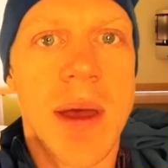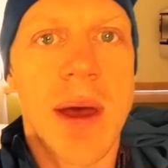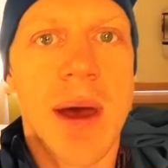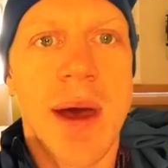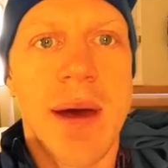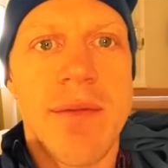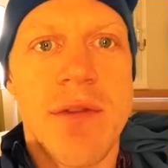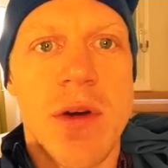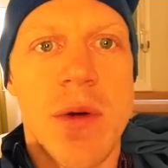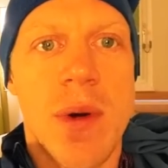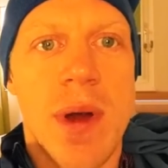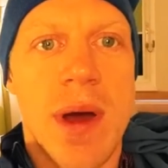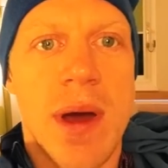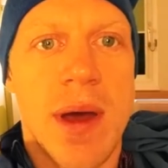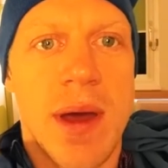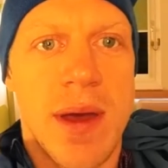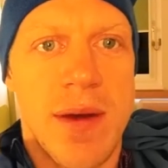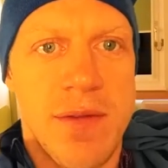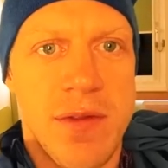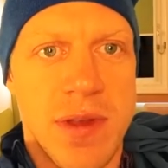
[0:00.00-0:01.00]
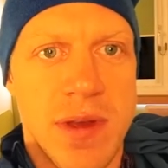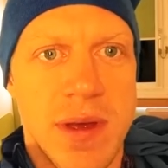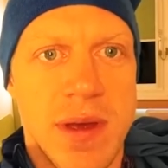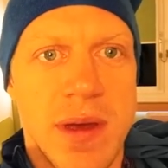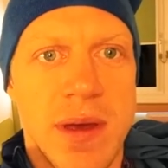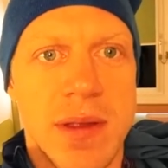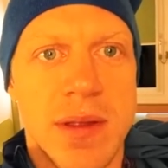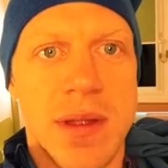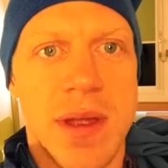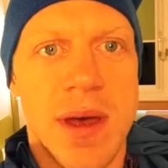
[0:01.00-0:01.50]
have arrived,
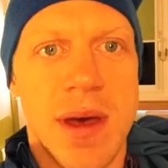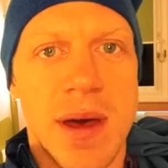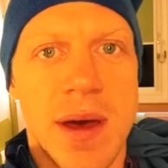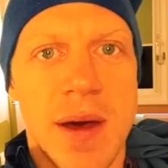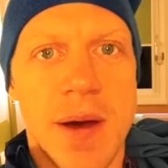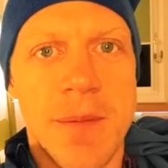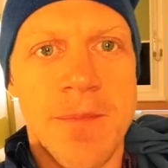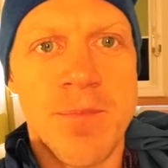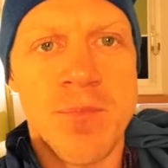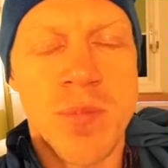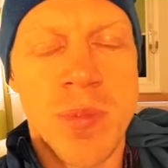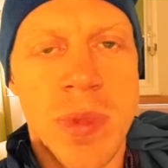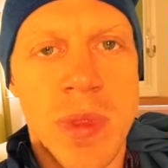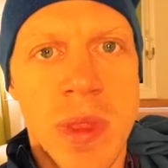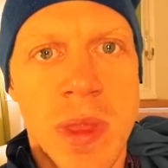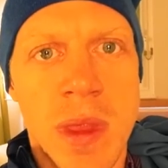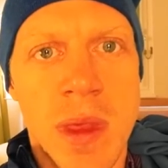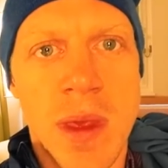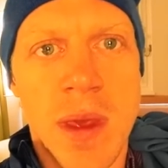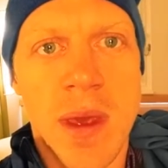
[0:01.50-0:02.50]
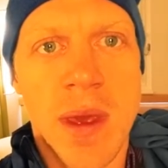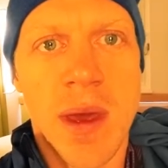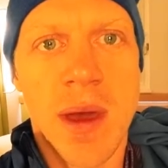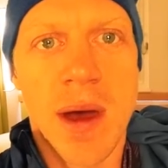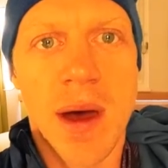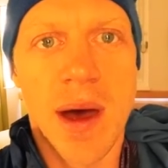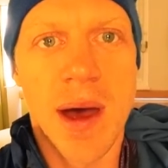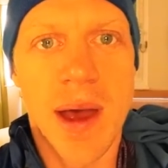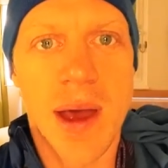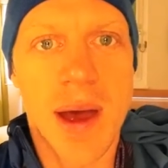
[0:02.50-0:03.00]
and um,
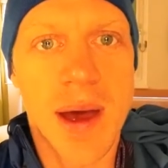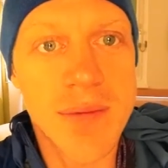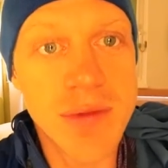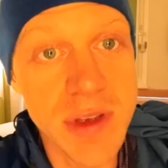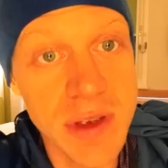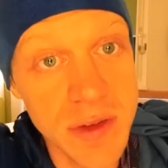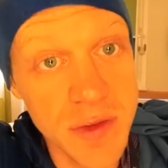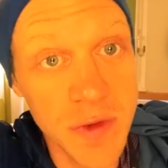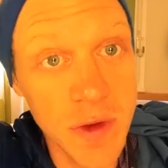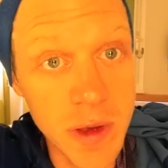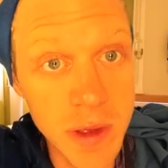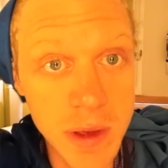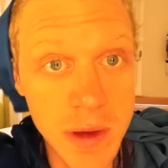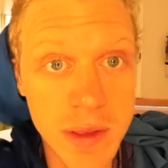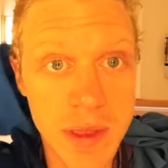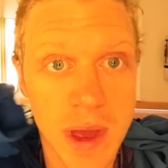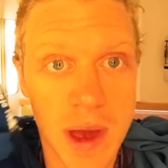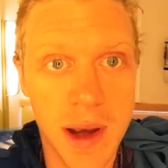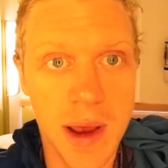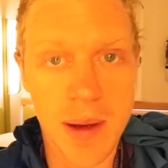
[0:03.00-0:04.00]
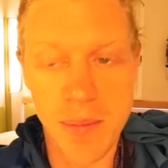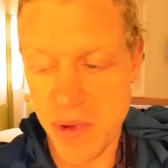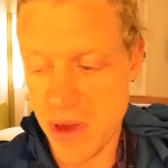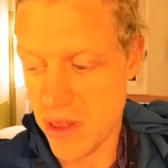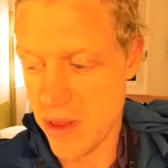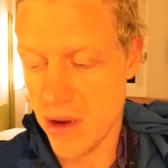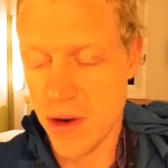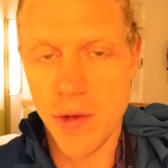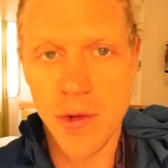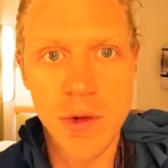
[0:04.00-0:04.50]
I have this feeling that I'm
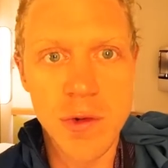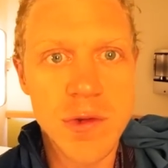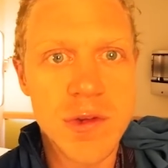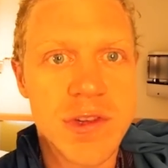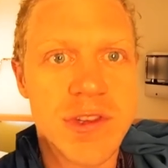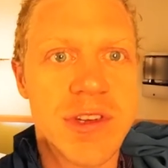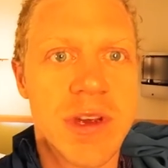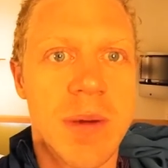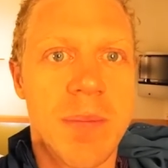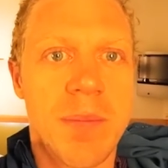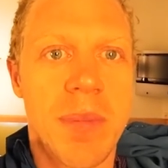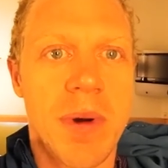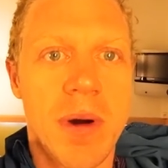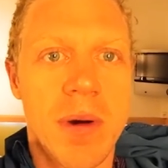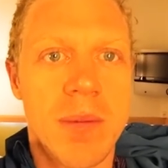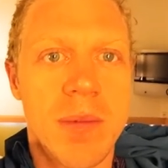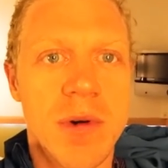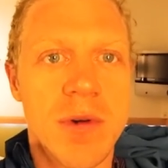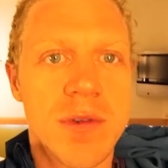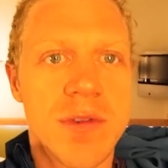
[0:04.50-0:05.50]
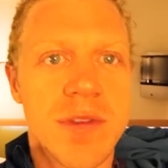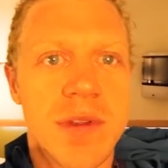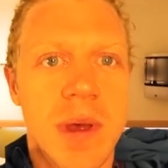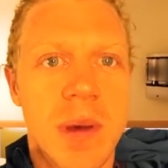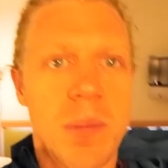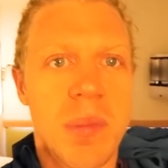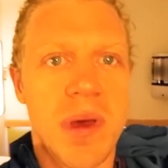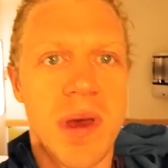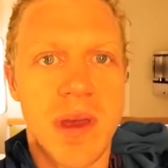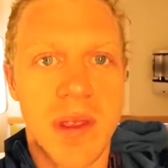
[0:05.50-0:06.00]
in a cruise ship almost.
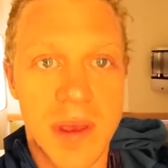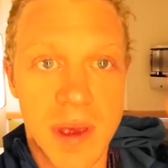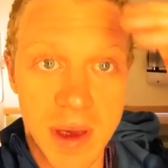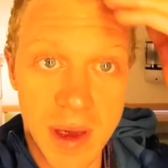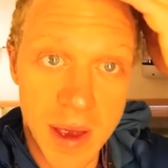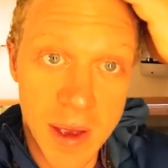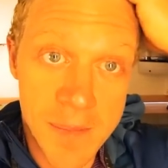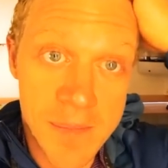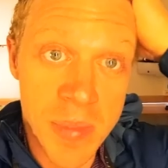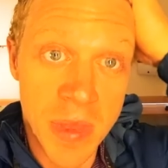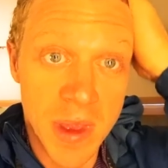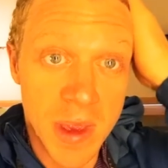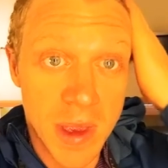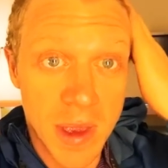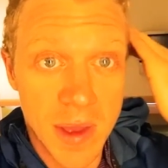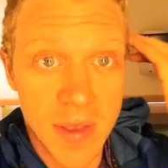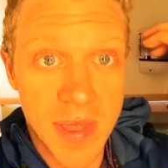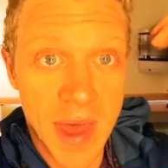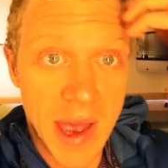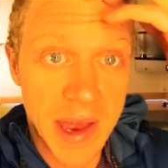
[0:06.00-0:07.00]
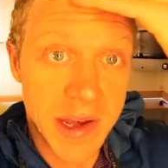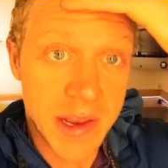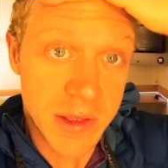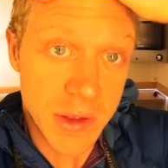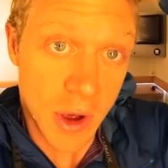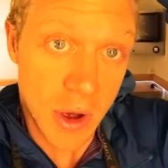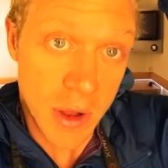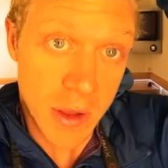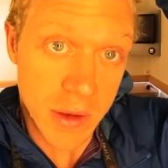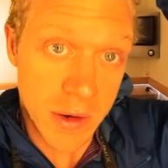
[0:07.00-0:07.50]
I paid uh, ninety
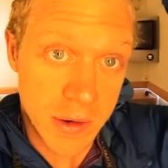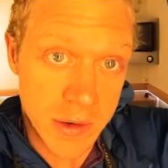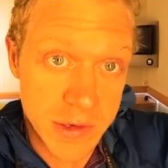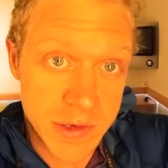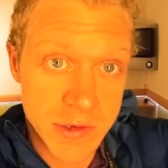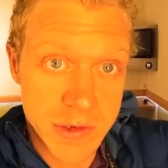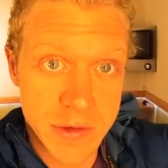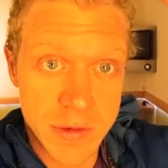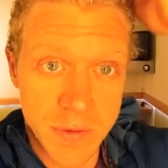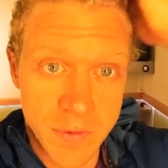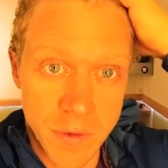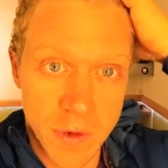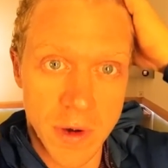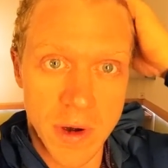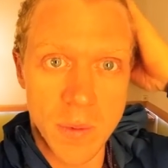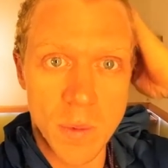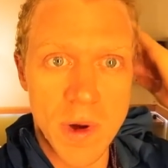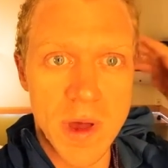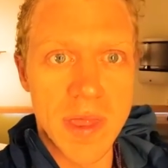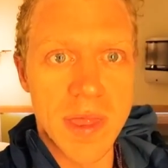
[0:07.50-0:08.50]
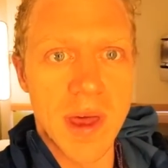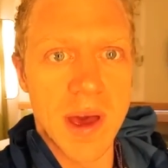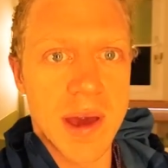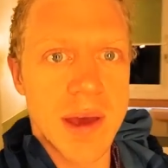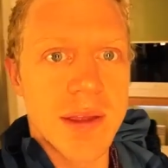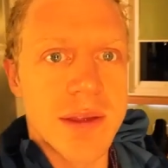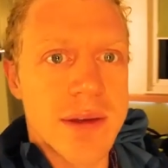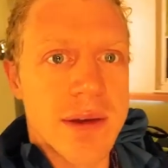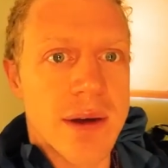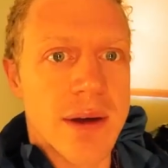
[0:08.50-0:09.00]
dollars for one
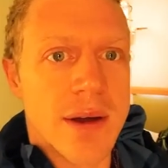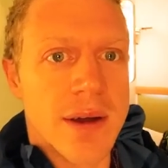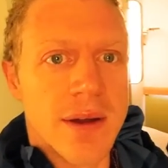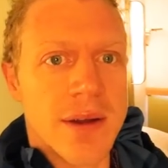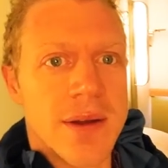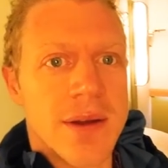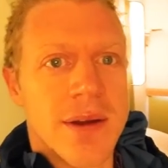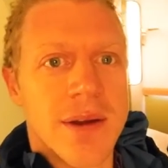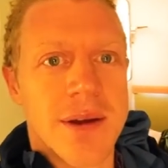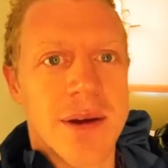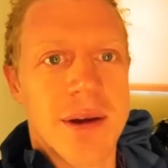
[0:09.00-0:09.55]
night here,